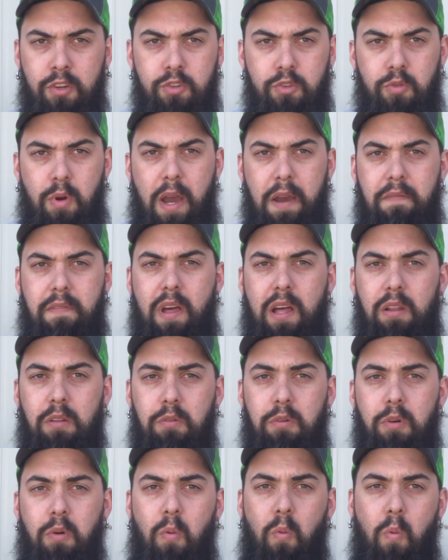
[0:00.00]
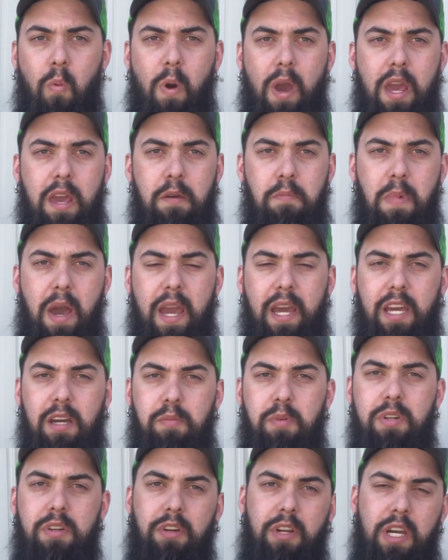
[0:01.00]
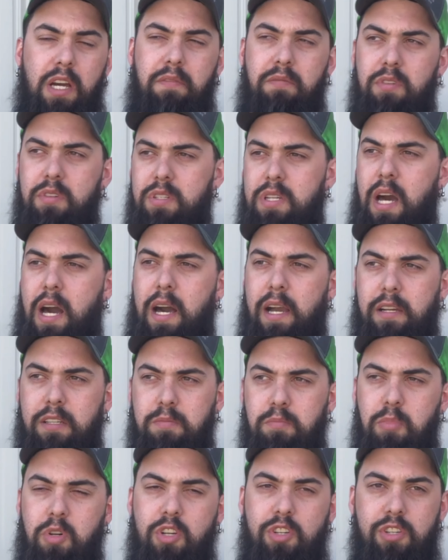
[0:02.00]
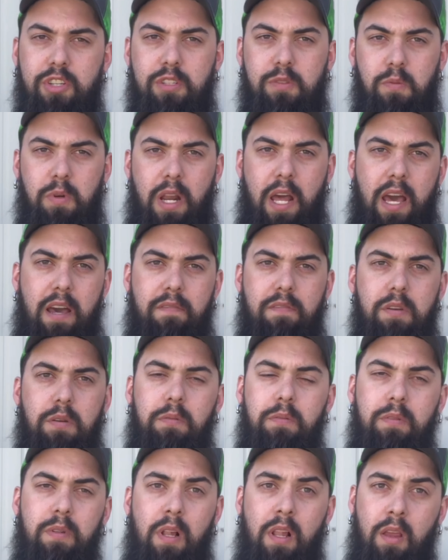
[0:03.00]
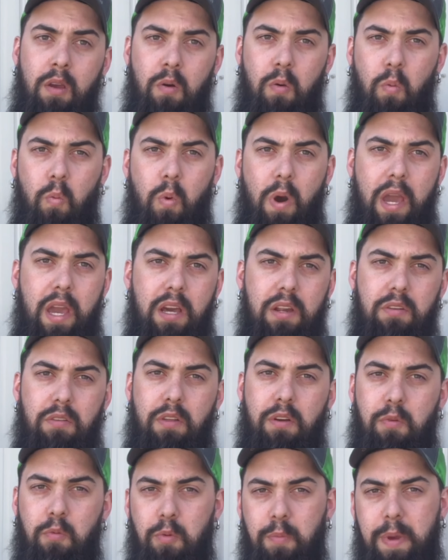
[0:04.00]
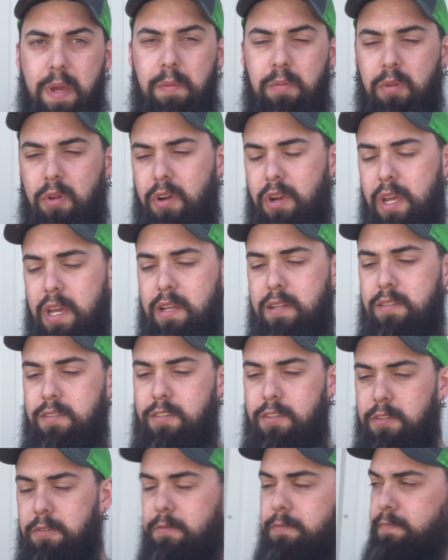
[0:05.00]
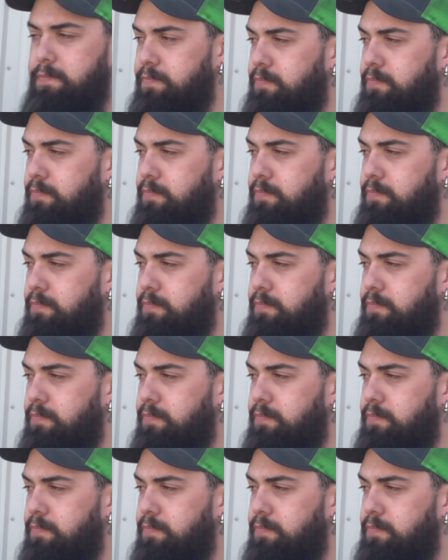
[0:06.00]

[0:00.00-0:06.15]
drive that lure way back up under cover, docks, bushes, what have you, way under there where people aren't getting to.